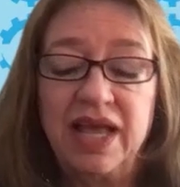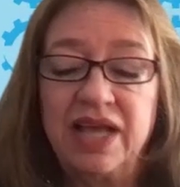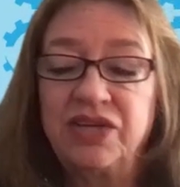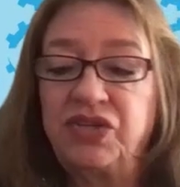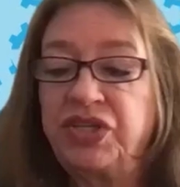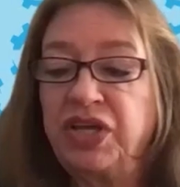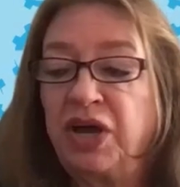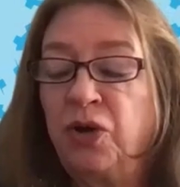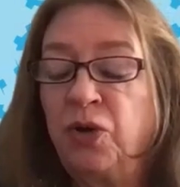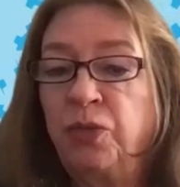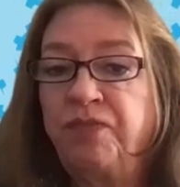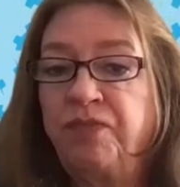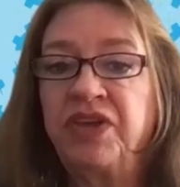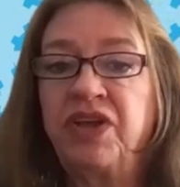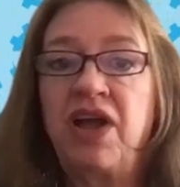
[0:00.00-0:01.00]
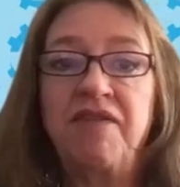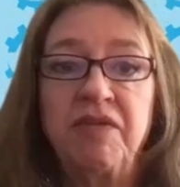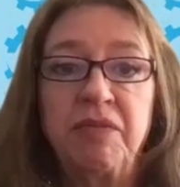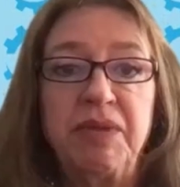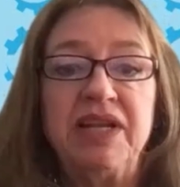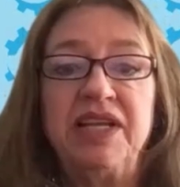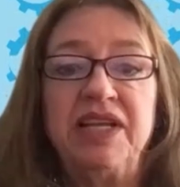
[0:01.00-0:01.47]
So the
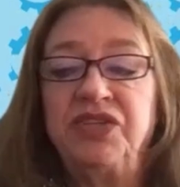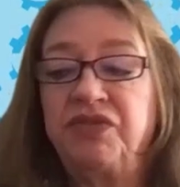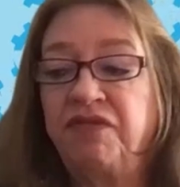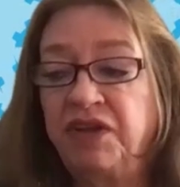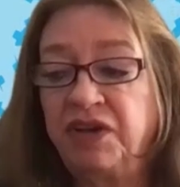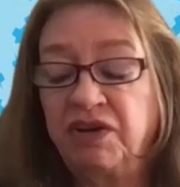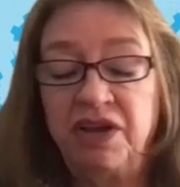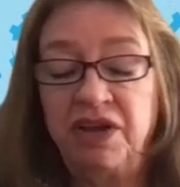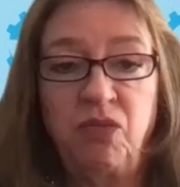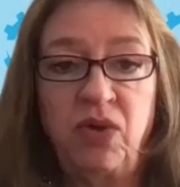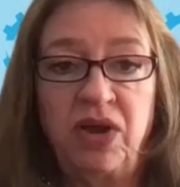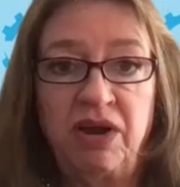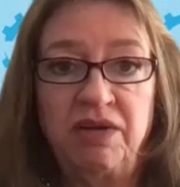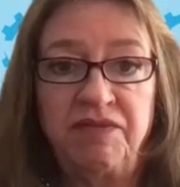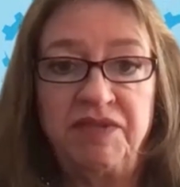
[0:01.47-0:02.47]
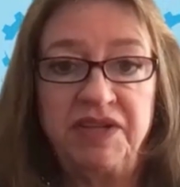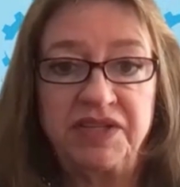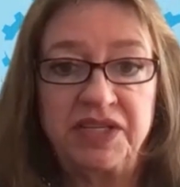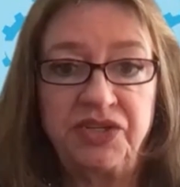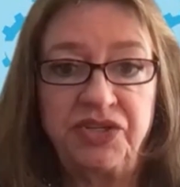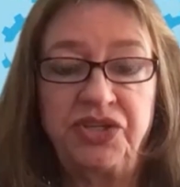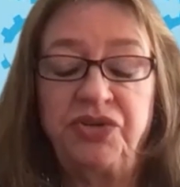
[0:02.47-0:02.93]
government is very aware of
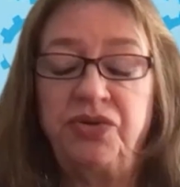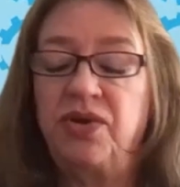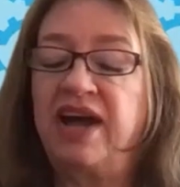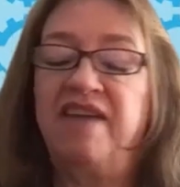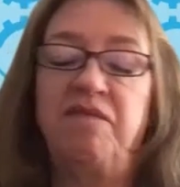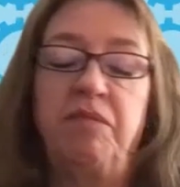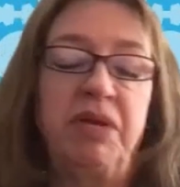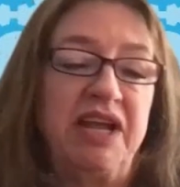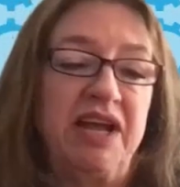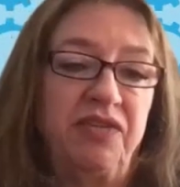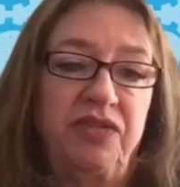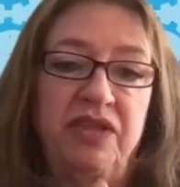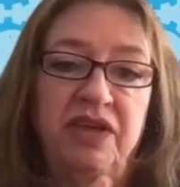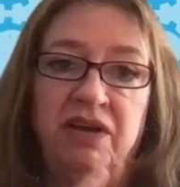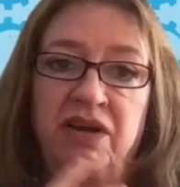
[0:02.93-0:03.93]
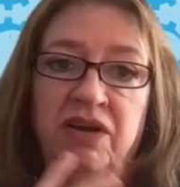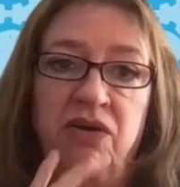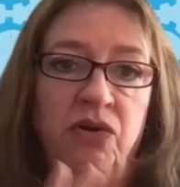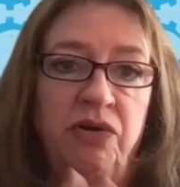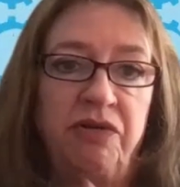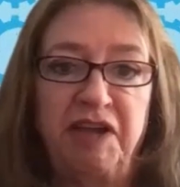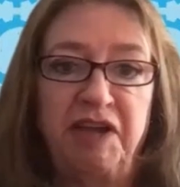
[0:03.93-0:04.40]
this issue. I've been out there
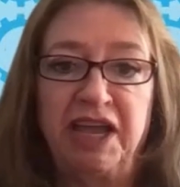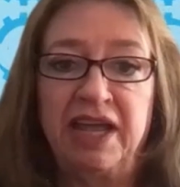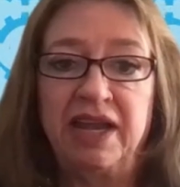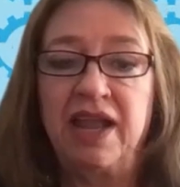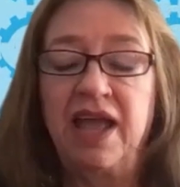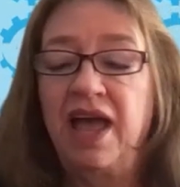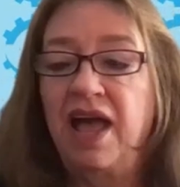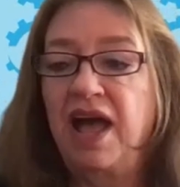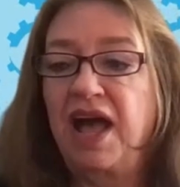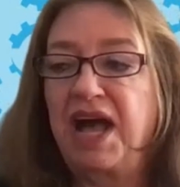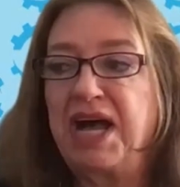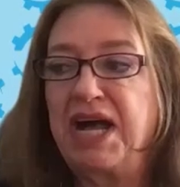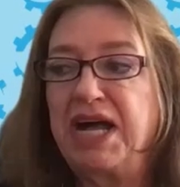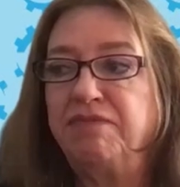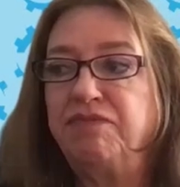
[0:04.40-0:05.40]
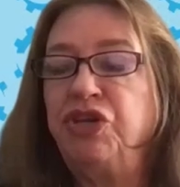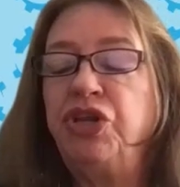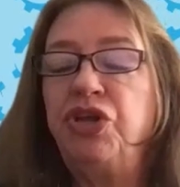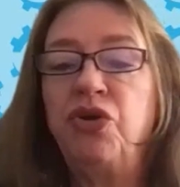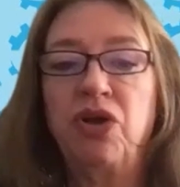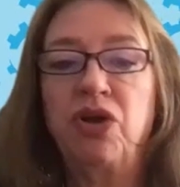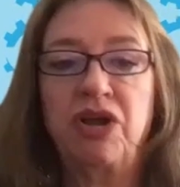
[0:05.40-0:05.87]
hoofing it.
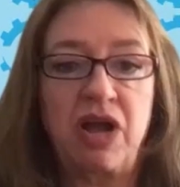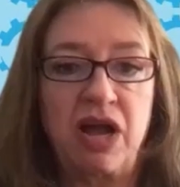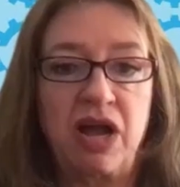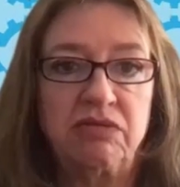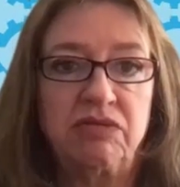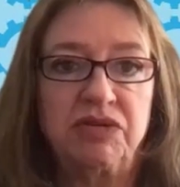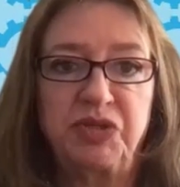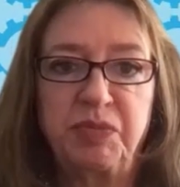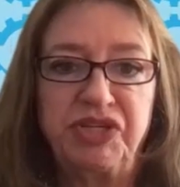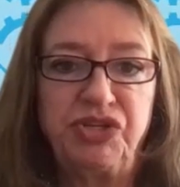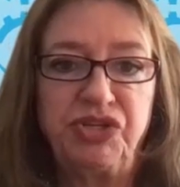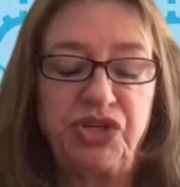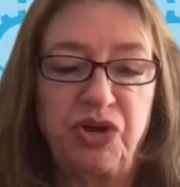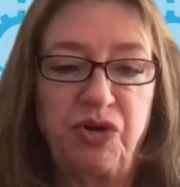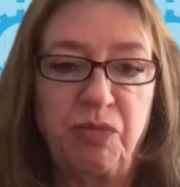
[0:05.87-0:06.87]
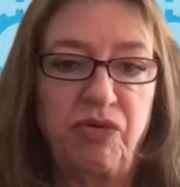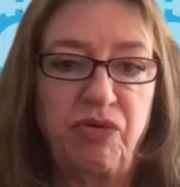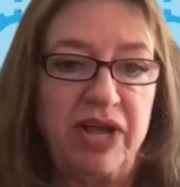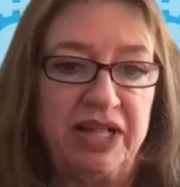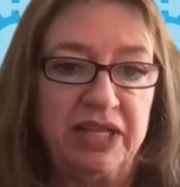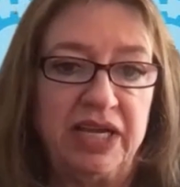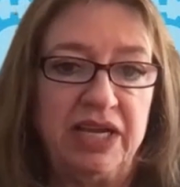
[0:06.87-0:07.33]
New York Congressman Joe
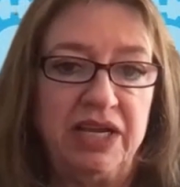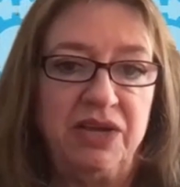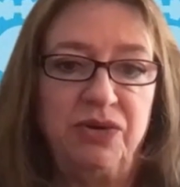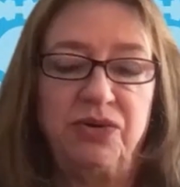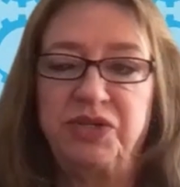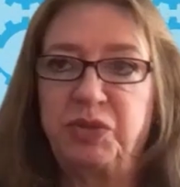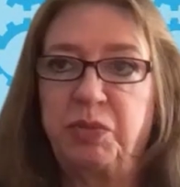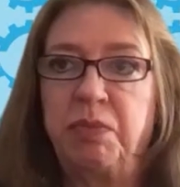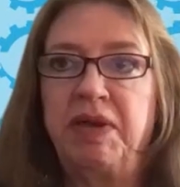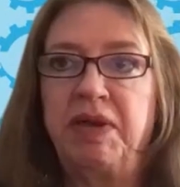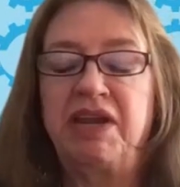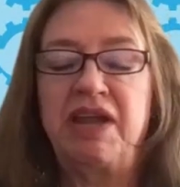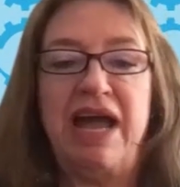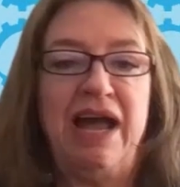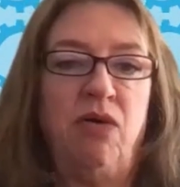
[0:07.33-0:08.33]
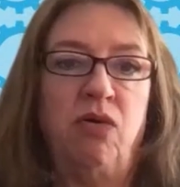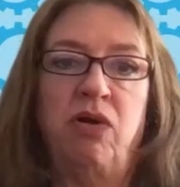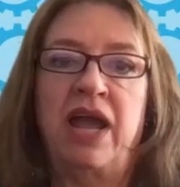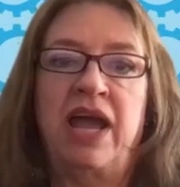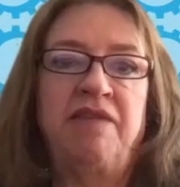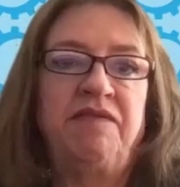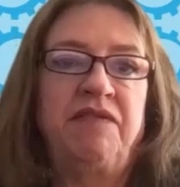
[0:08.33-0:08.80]
Morelli, who has been
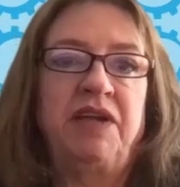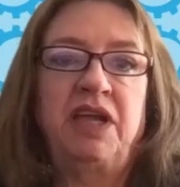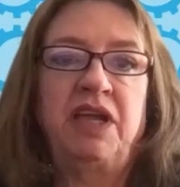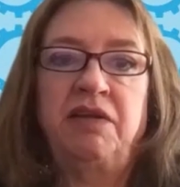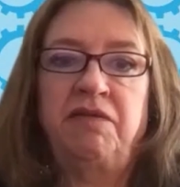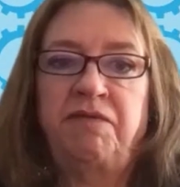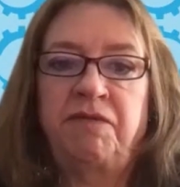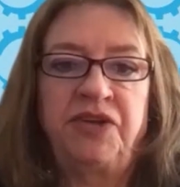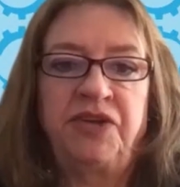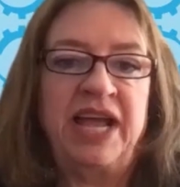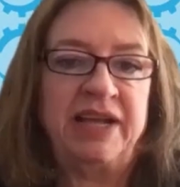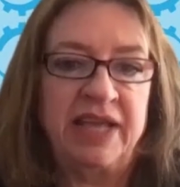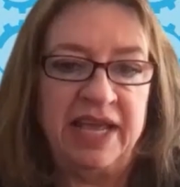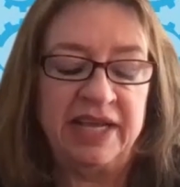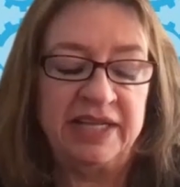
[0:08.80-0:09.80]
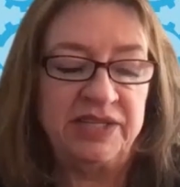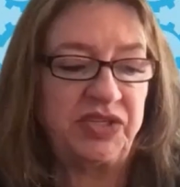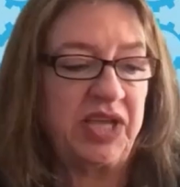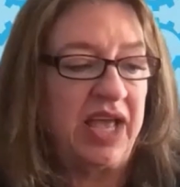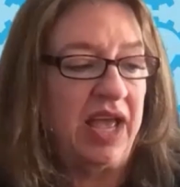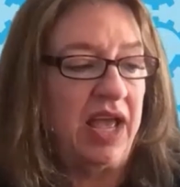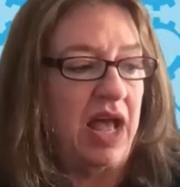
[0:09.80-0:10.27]
our advocate for
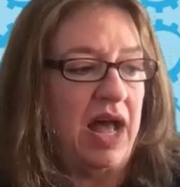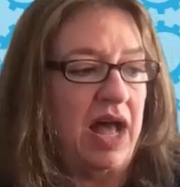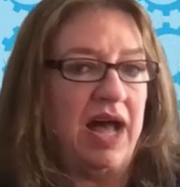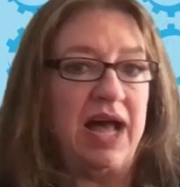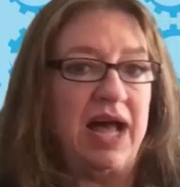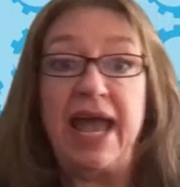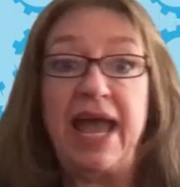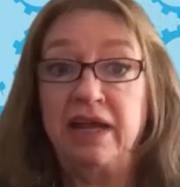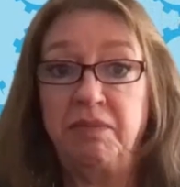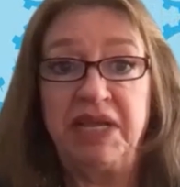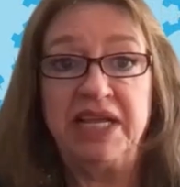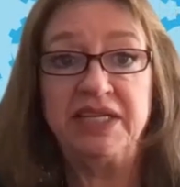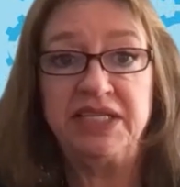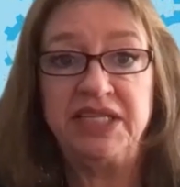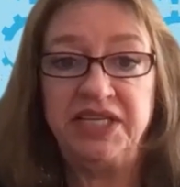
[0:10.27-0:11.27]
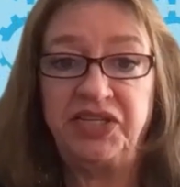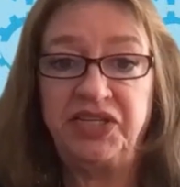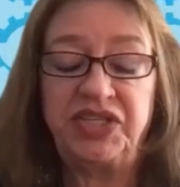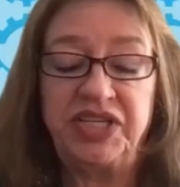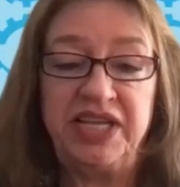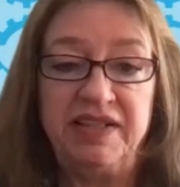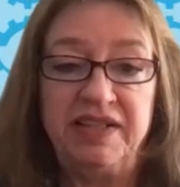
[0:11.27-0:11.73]
decades, had me in
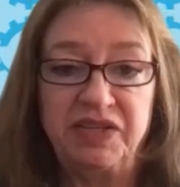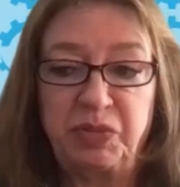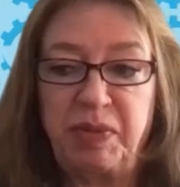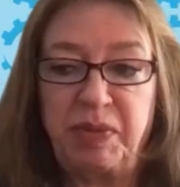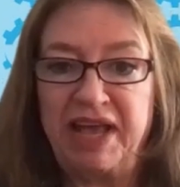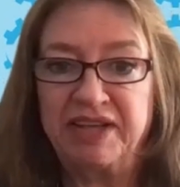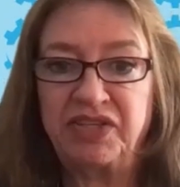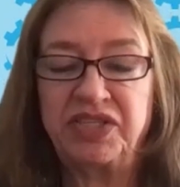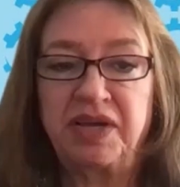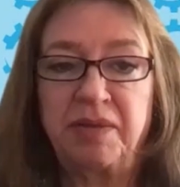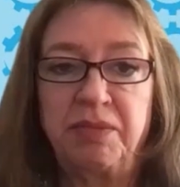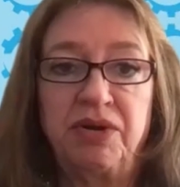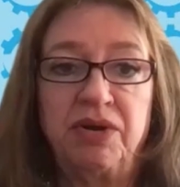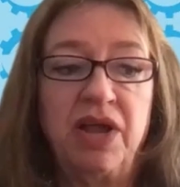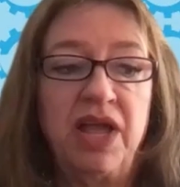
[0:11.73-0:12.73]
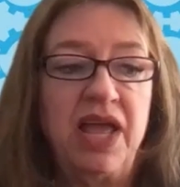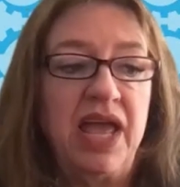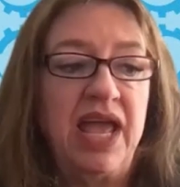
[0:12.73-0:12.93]
DC this past summer.